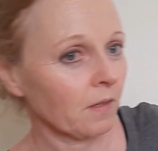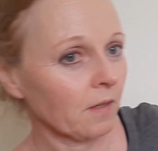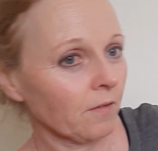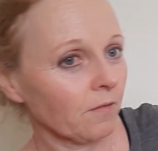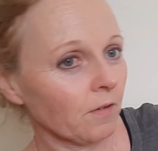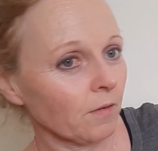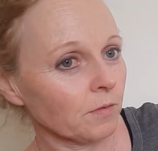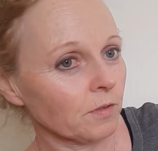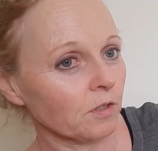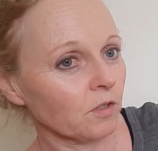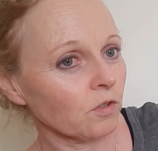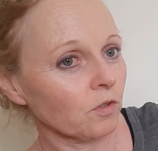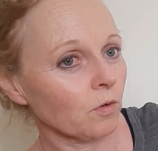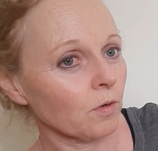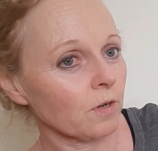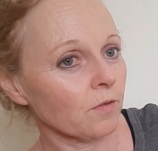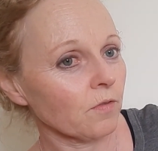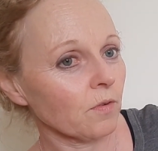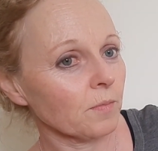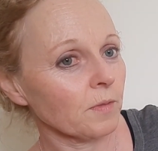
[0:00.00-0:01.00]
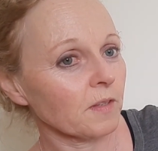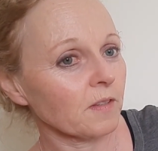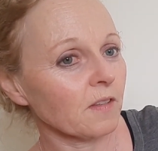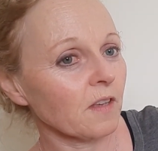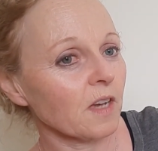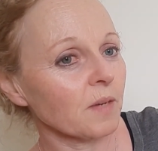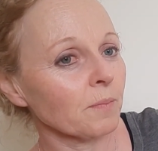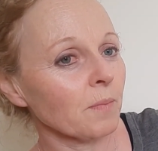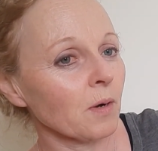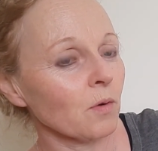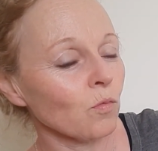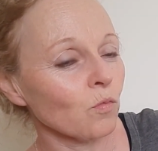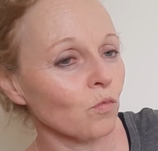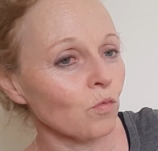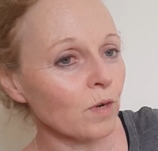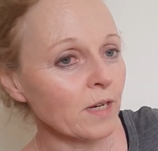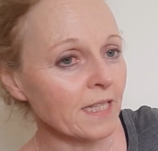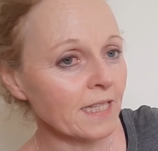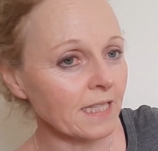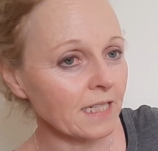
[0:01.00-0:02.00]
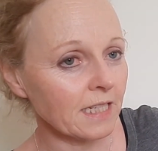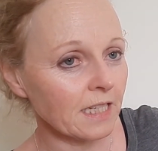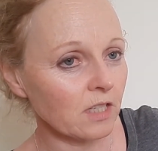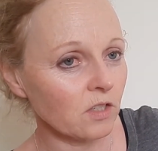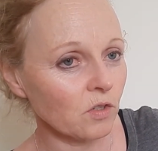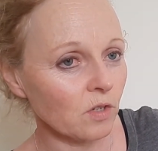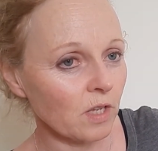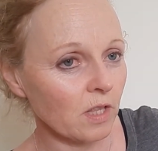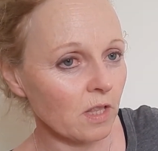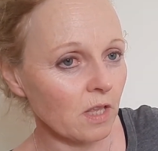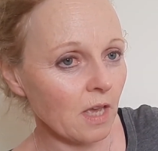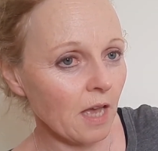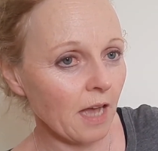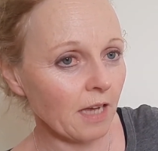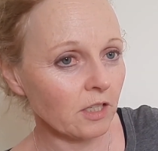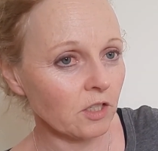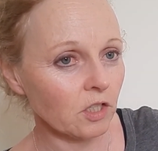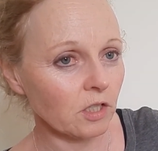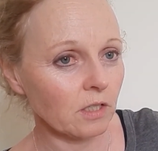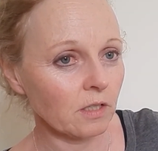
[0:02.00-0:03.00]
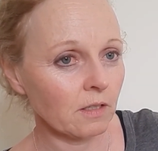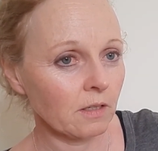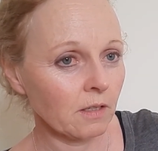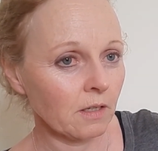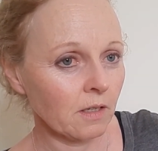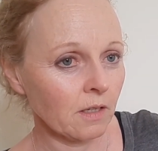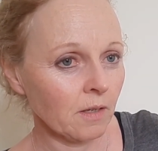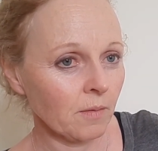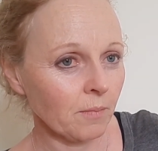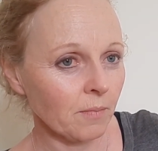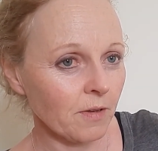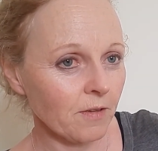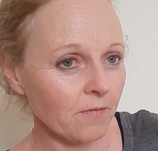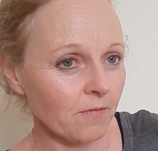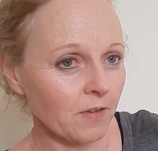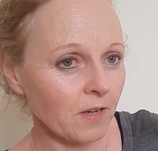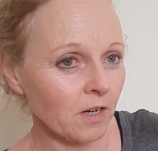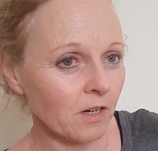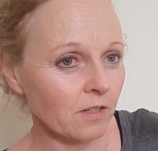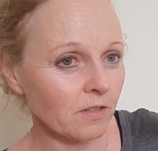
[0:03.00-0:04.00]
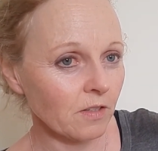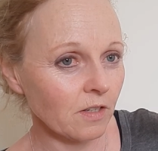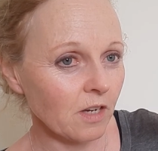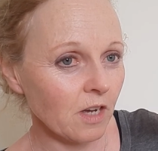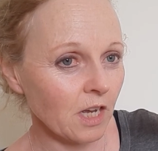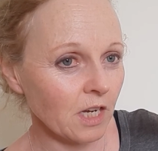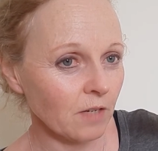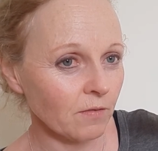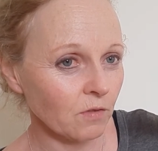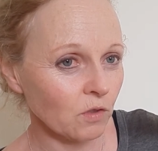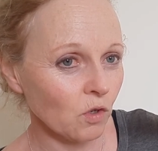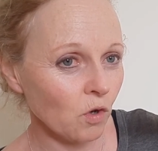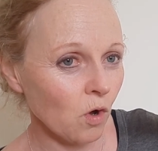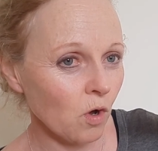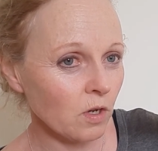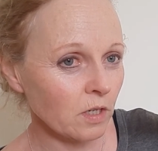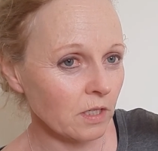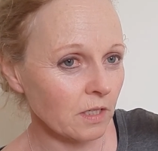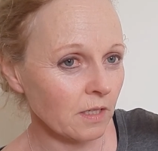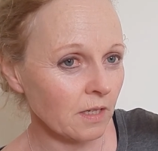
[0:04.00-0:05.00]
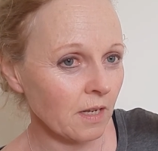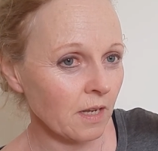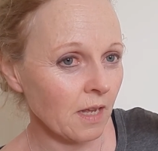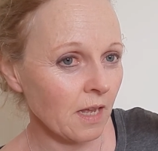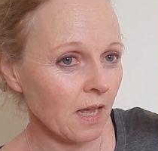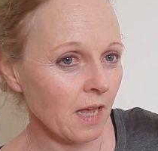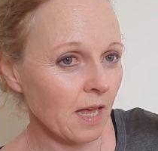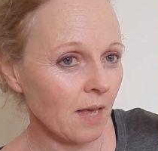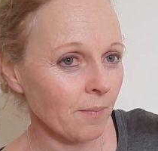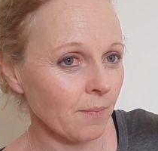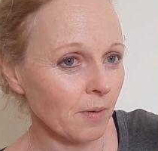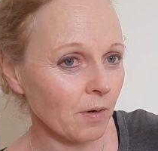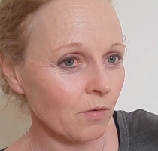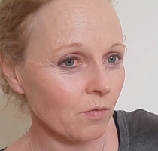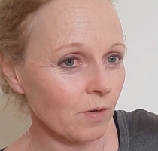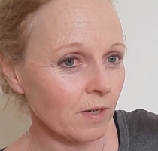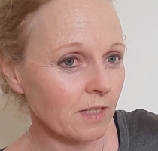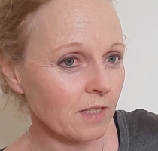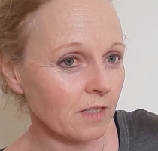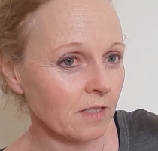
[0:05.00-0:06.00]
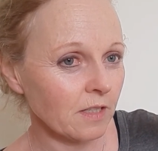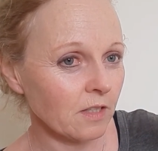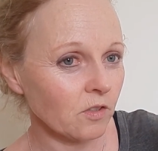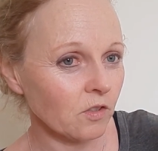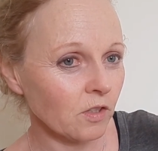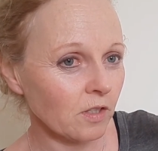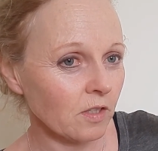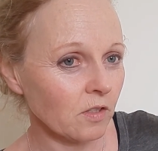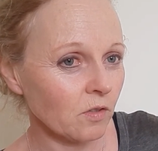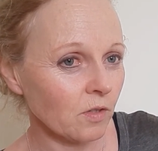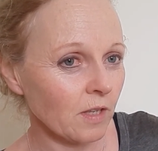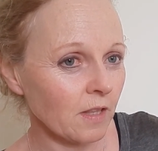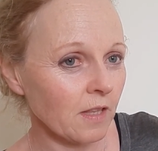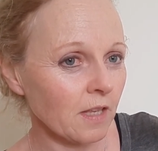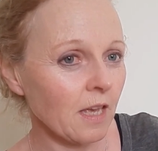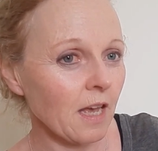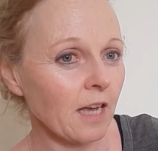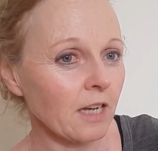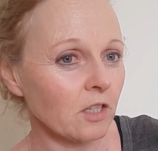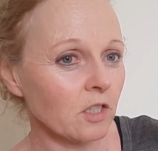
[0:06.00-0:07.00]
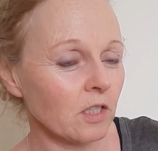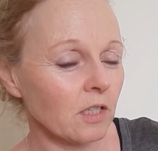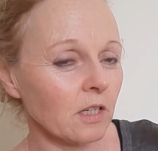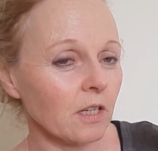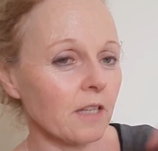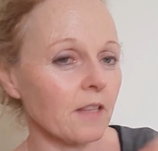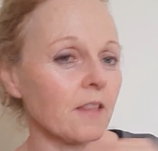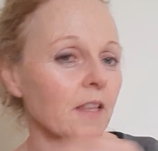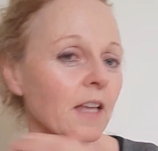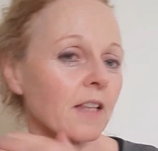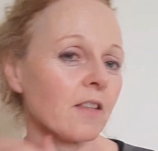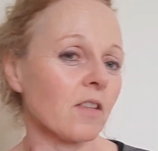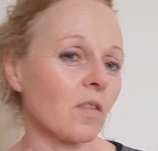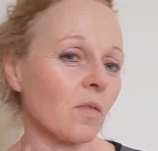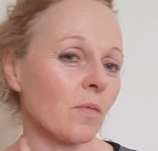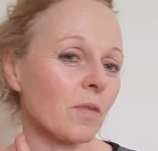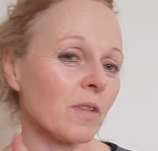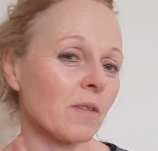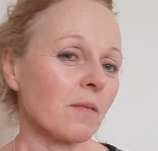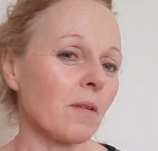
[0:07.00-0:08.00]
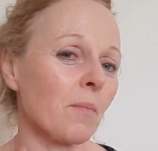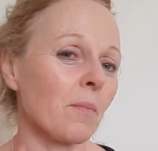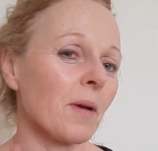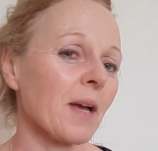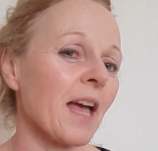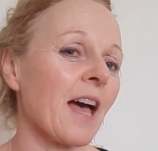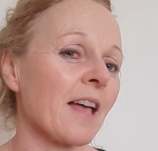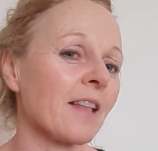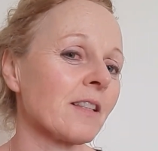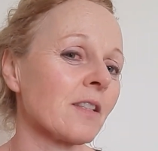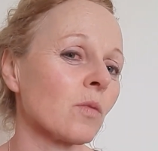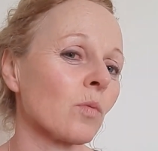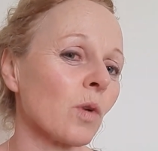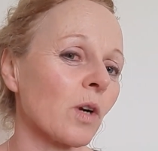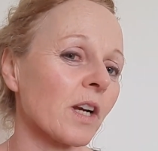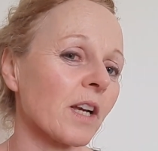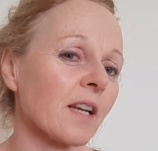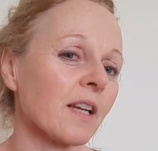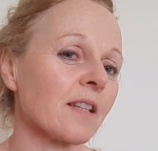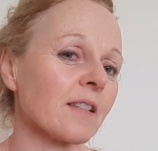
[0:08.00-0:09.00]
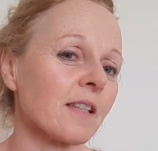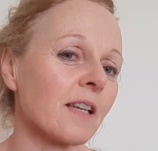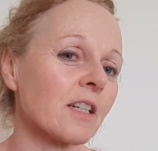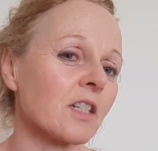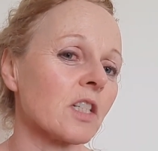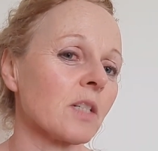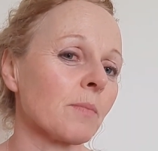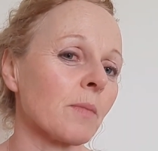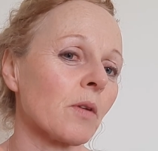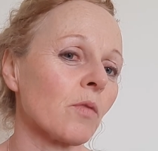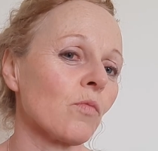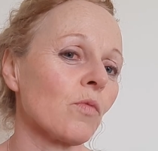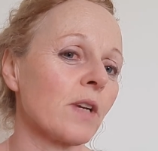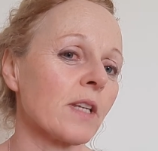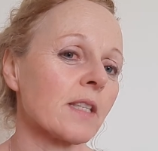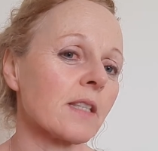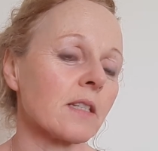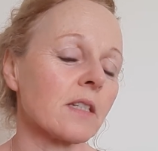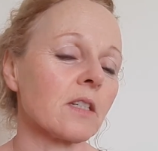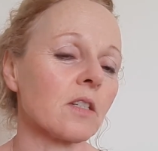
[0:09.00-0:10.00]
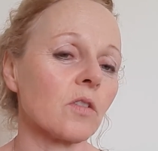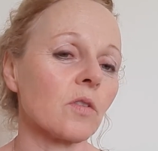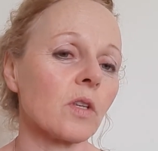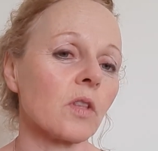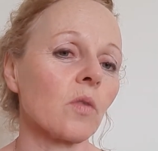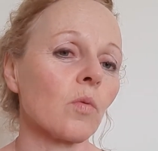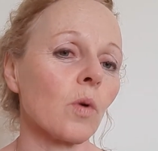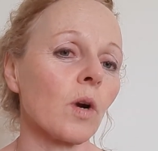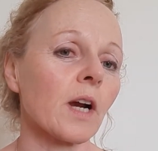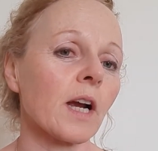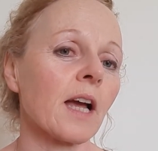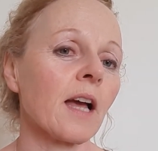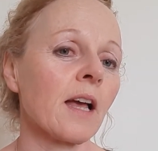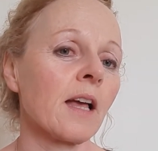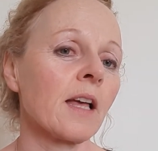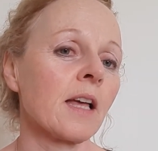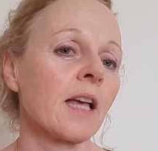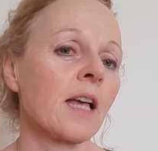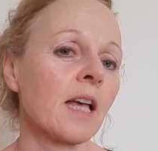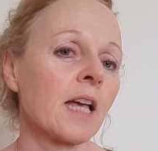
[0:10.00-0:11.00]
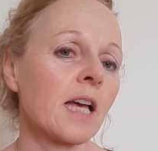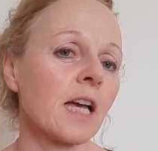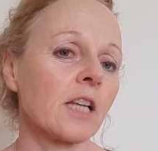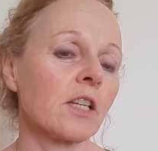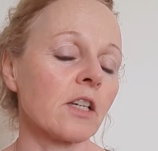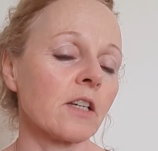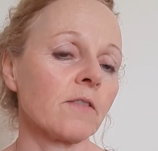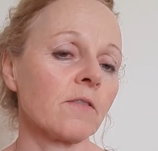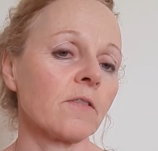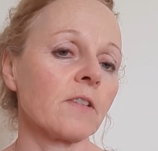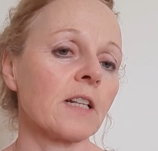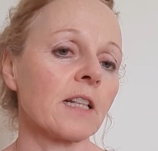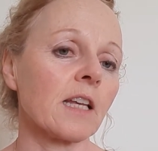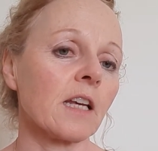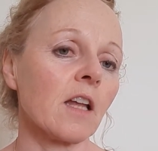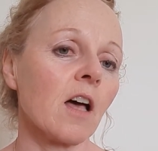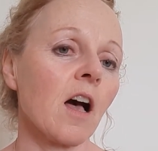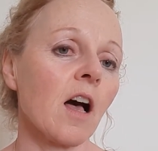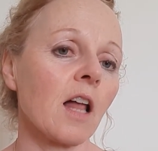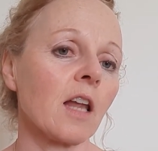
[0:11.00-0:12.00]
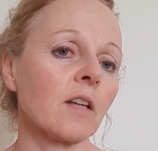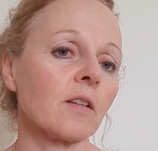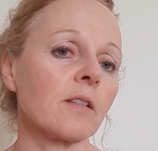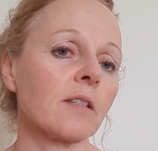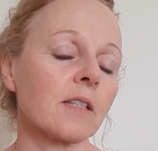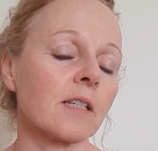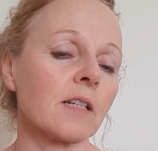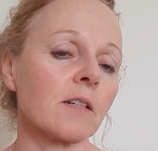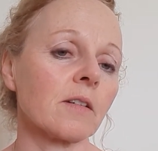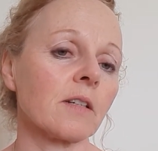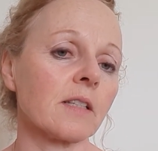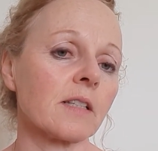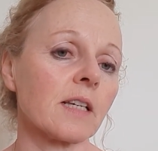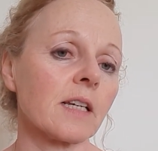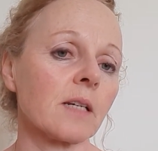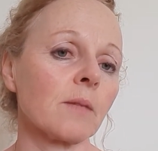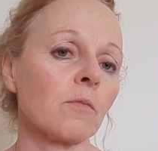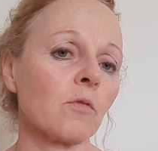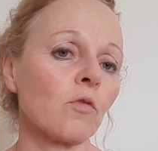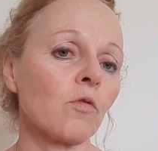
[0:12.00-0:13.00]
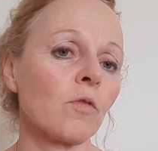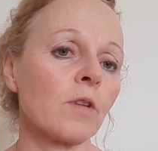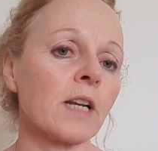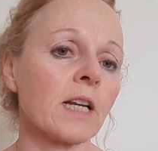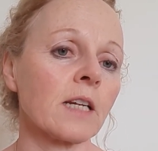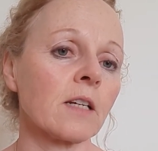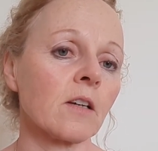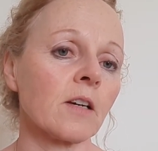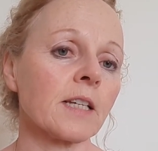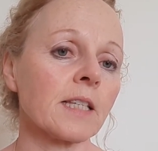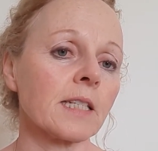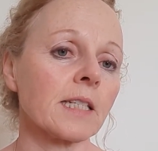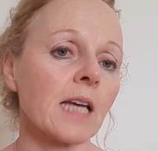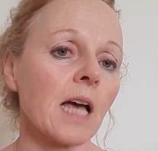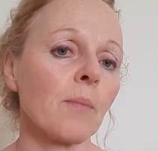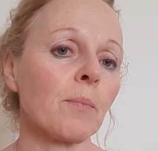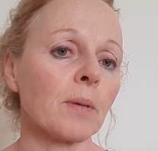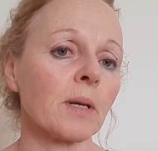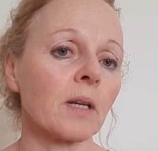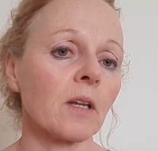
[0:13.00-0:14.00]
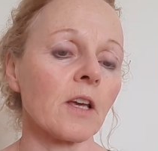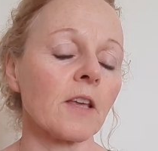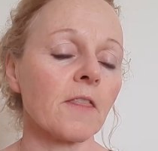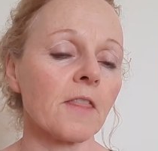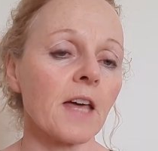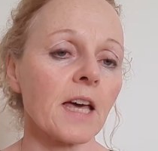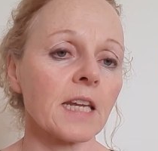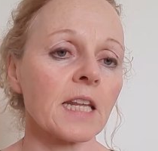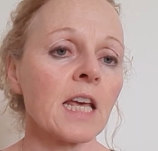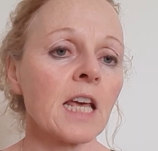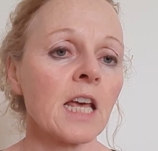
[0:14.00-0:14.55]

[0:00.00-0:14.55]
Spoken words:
for us to show you from the side, my wrist is doing the action. My fingers are kind of taut and my wrist is just doing the action like that. So it's not my hands working, it's actually my wrist doing the work. You can feel that hollow sound because you're getting a really nice tapping like that.